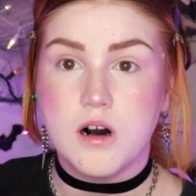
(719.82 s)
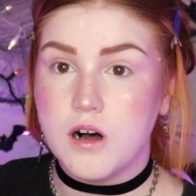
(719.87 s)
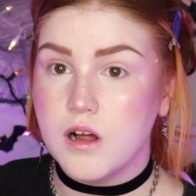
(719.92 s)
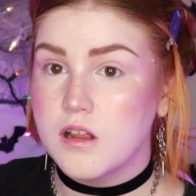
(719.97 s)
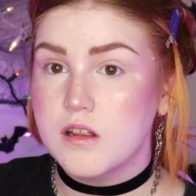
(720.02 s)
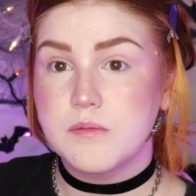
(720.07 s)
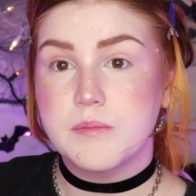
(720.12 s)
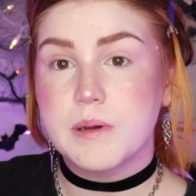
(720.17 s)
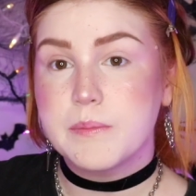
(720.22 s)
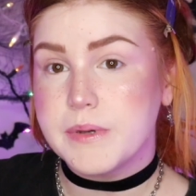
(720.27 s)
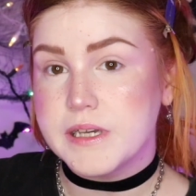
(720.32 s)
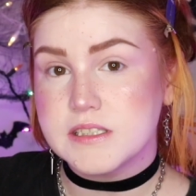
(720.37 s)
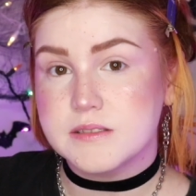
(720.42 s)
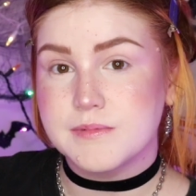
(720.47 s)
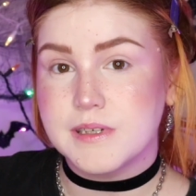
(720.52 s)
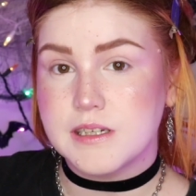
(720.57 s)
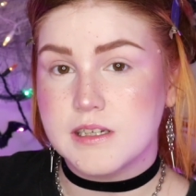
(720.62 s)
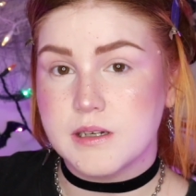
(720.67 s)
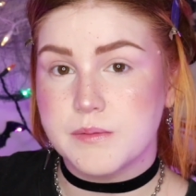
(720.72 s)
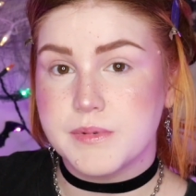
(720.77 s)
All of my base
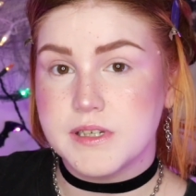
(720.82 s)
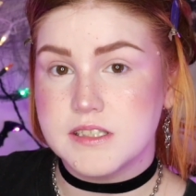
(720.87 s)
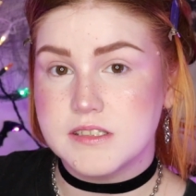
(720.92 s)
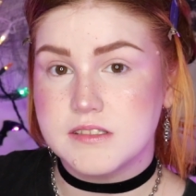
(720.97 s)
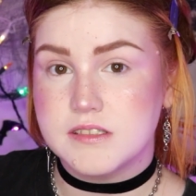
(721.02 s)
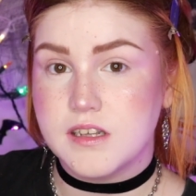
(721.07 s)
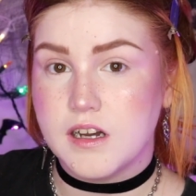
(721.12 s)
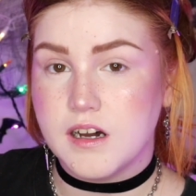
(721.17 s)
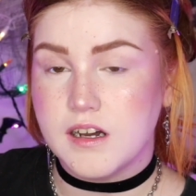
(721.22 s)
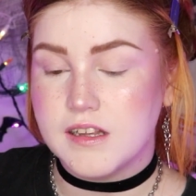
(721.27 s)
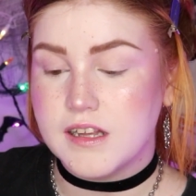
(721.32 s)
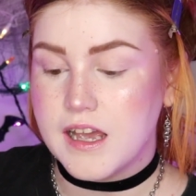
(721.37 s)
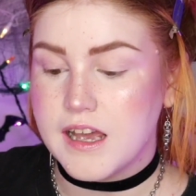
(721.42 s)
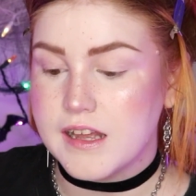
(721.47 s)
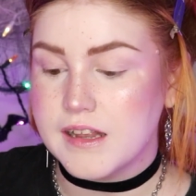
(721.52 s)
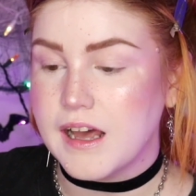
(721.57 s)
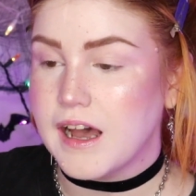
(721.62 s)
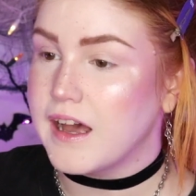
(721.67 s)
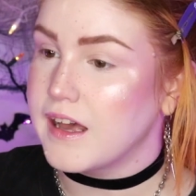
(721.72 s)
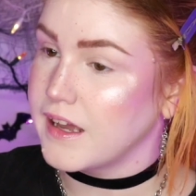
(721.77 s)
makeup is done,
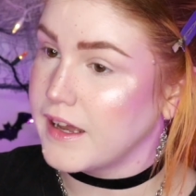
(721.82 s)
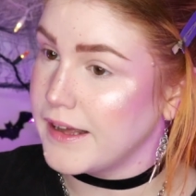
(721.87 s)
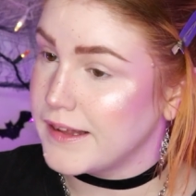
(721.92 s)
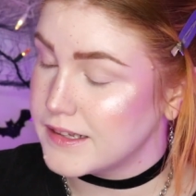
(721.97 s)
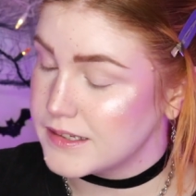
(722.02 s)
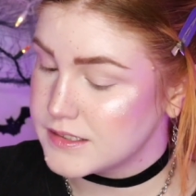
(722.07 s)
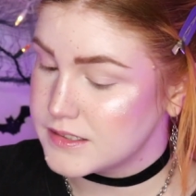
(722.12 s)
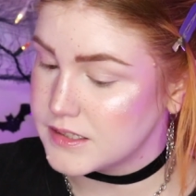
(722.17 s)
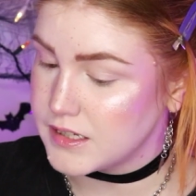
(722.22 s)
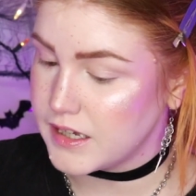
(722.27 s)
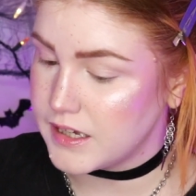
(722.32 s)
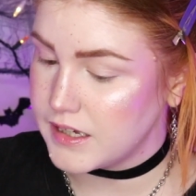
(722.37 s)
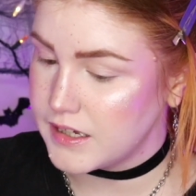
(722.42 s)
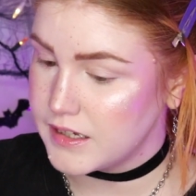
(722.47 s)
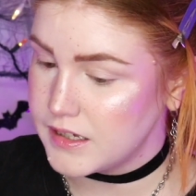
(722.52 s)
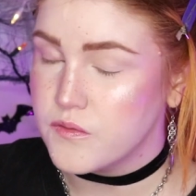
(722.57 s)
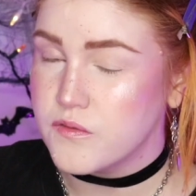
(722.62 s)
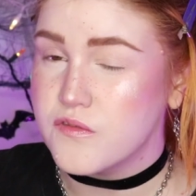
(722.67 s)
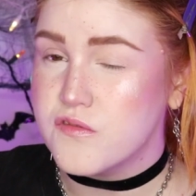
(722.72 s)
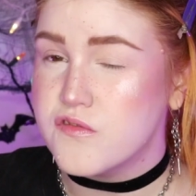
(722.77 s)
and I gotta say
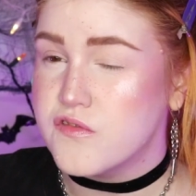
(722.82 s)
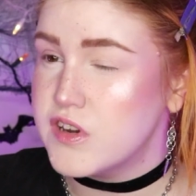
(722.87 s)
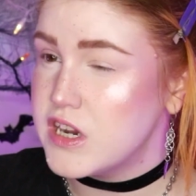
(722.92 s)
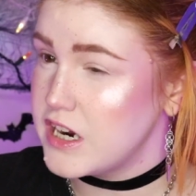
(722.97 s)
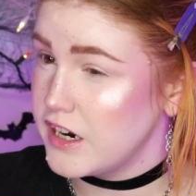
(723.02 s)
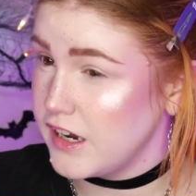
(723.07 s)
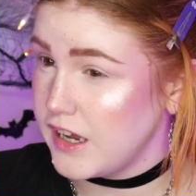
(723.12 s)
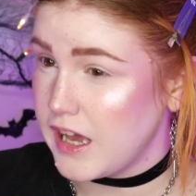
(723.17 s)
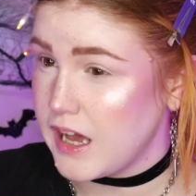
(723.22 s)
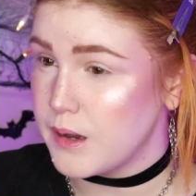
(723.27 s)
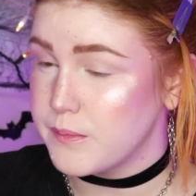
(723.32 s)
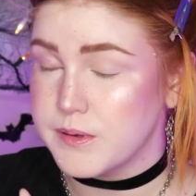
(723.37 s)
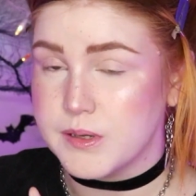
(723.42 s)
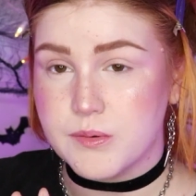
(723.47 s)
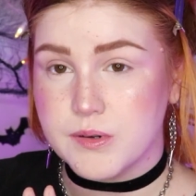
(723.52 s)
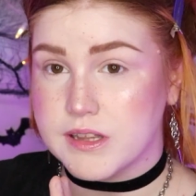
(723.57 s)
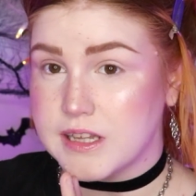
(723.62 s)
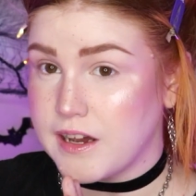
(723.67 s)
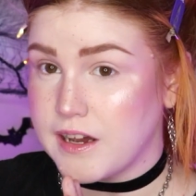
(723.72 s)
I'm very happy with